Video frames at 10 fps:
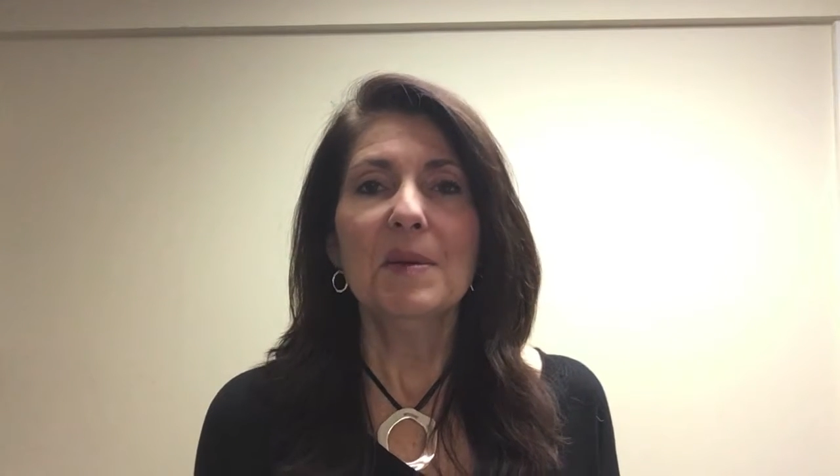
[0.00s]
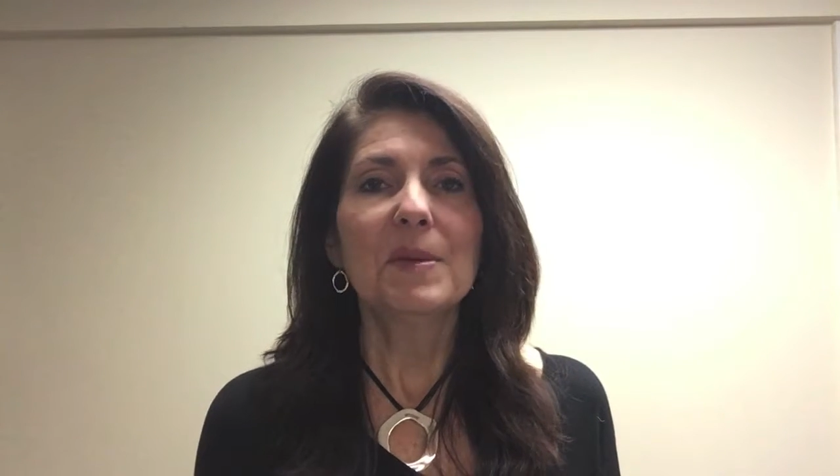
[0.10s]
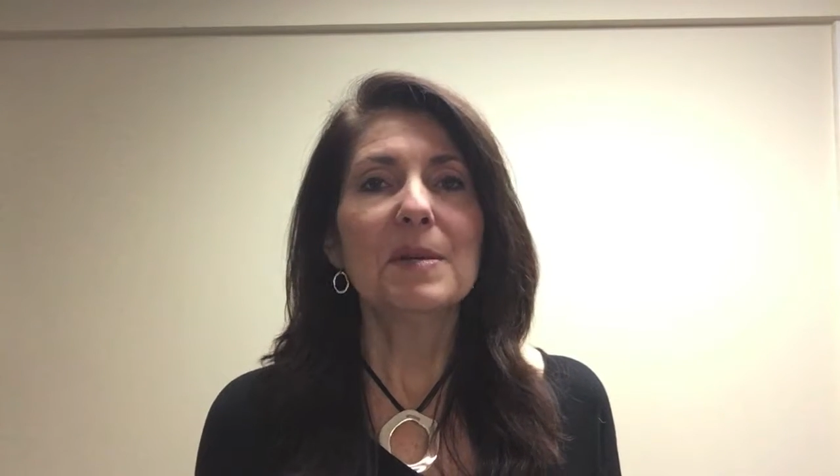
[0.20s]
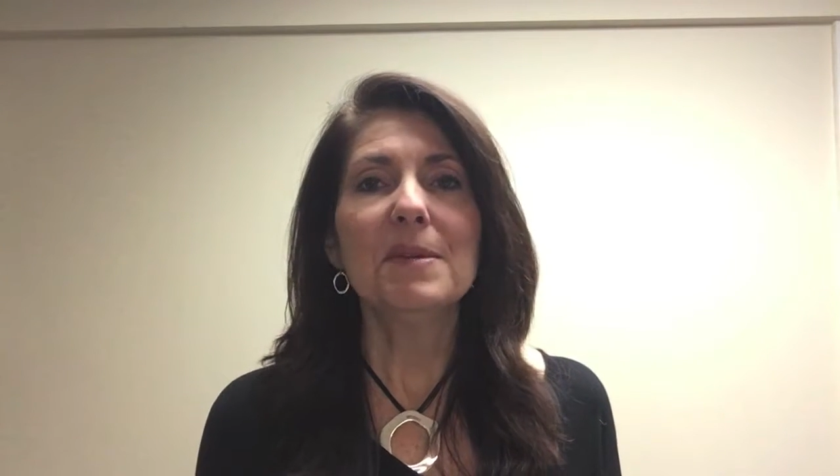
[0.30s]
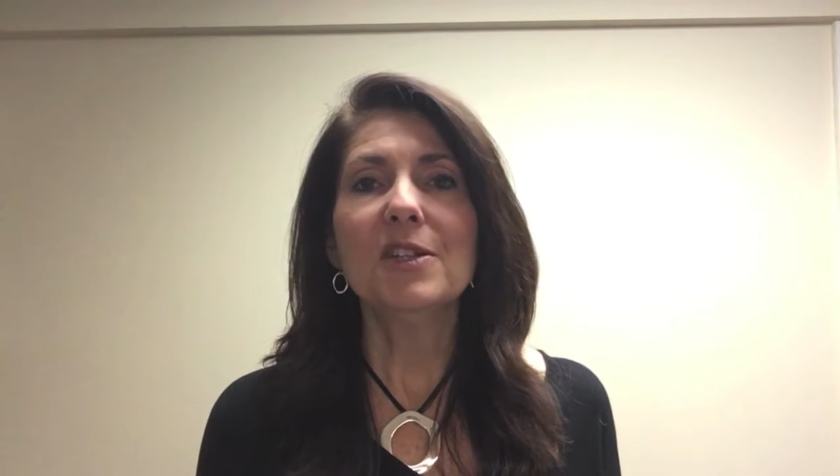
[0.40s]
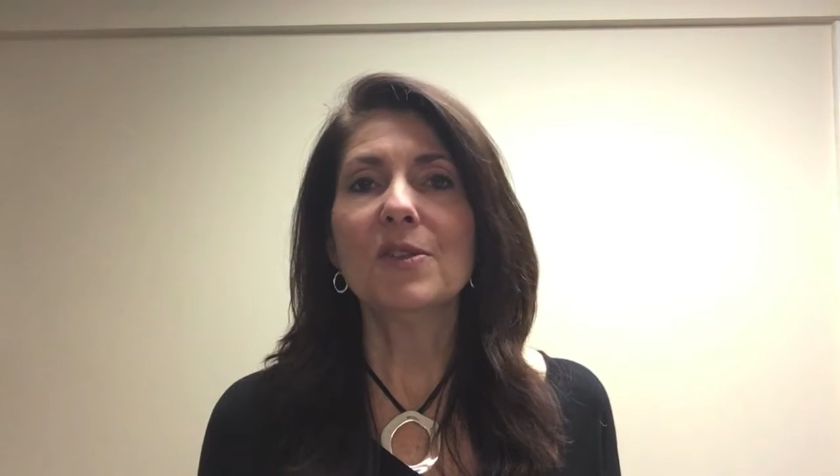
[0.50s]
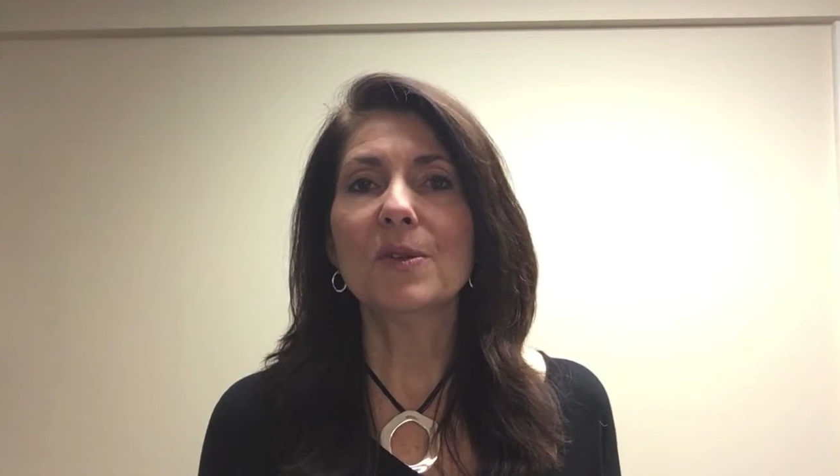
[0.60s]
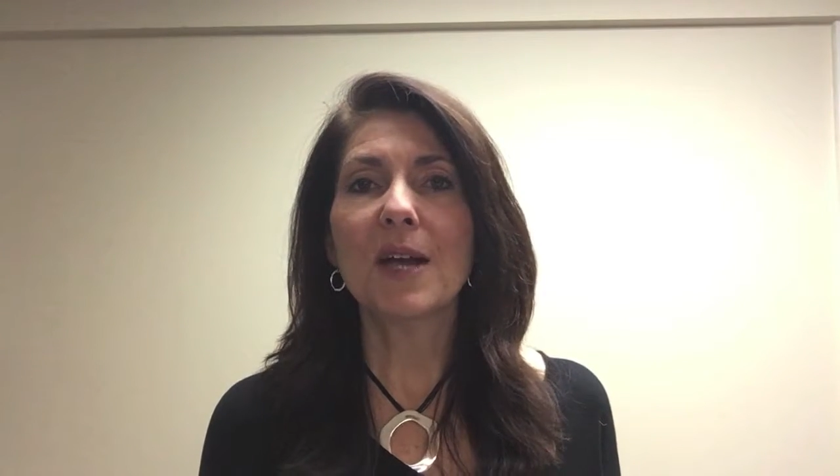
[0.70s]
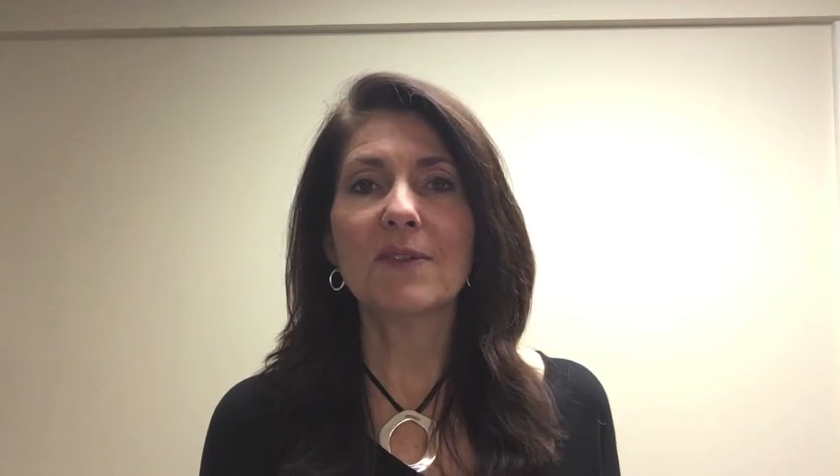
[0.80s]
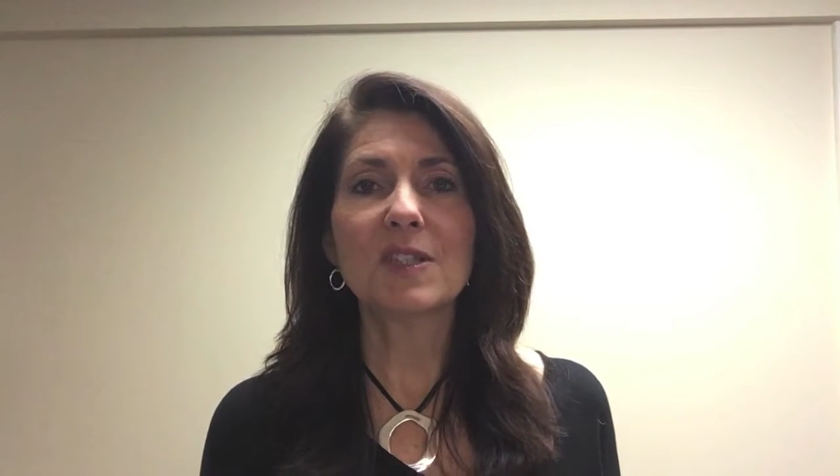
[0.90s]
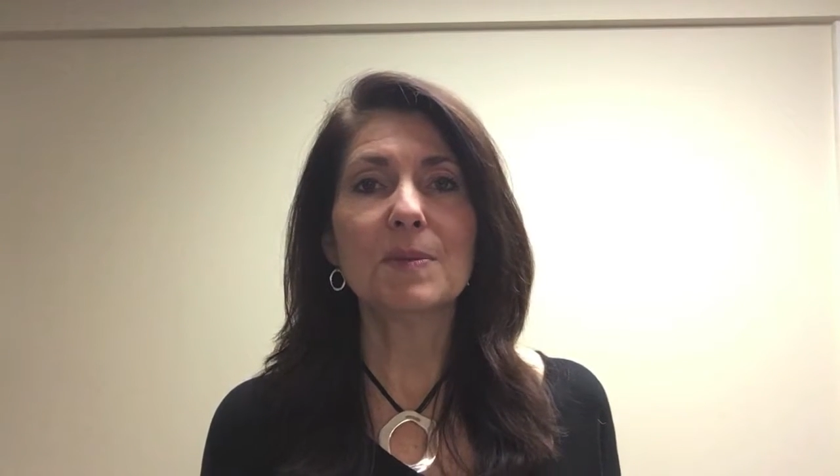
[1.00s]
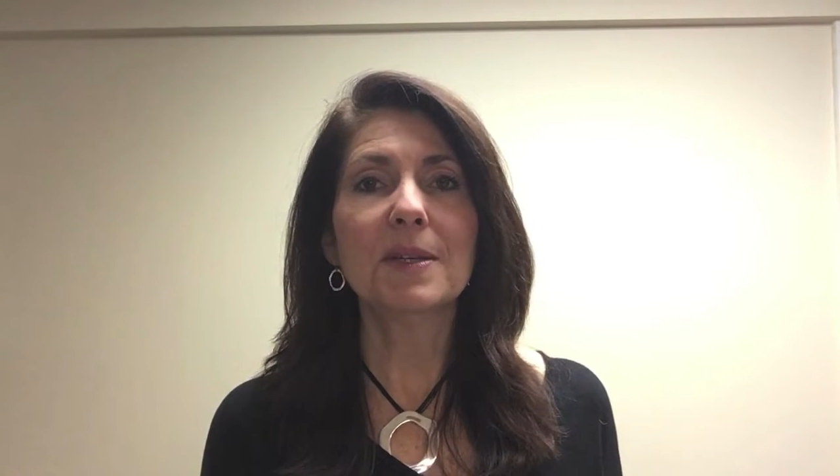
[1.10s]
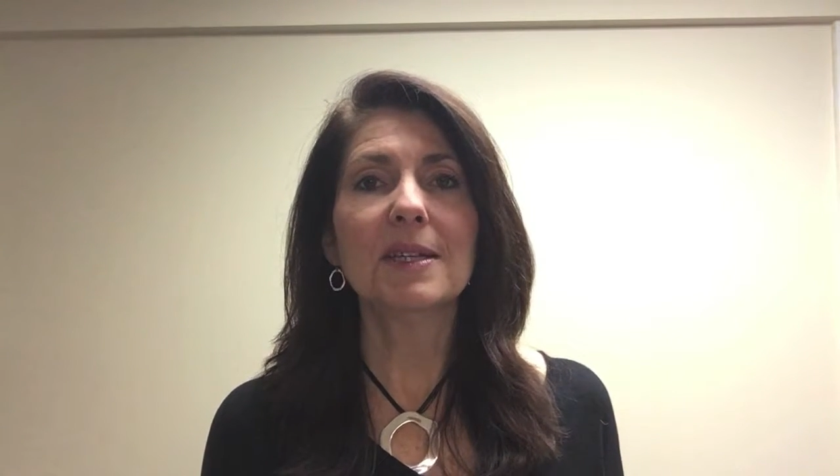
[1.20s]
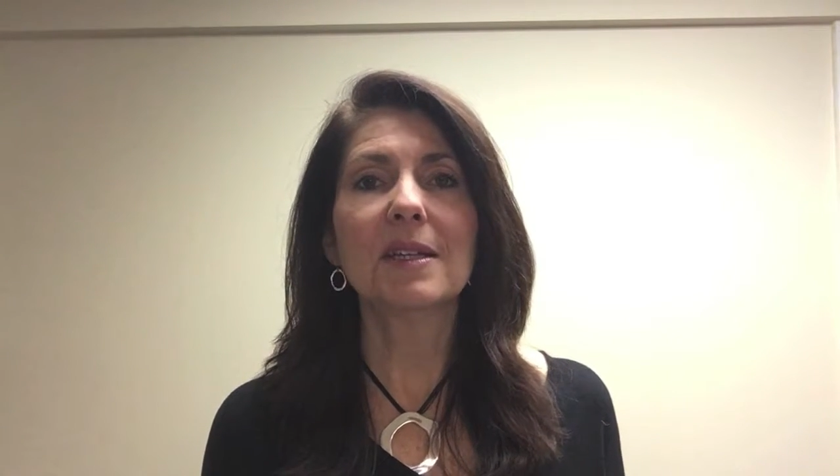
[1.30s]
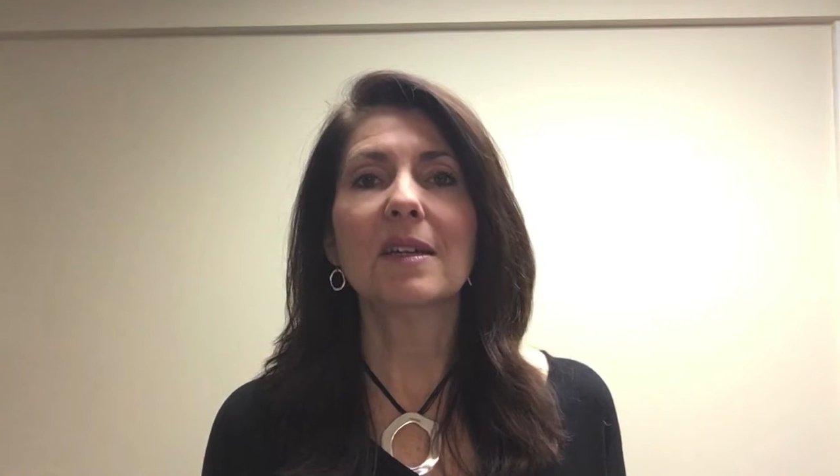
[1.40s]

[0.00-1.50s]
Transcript: but it means you don't have to spend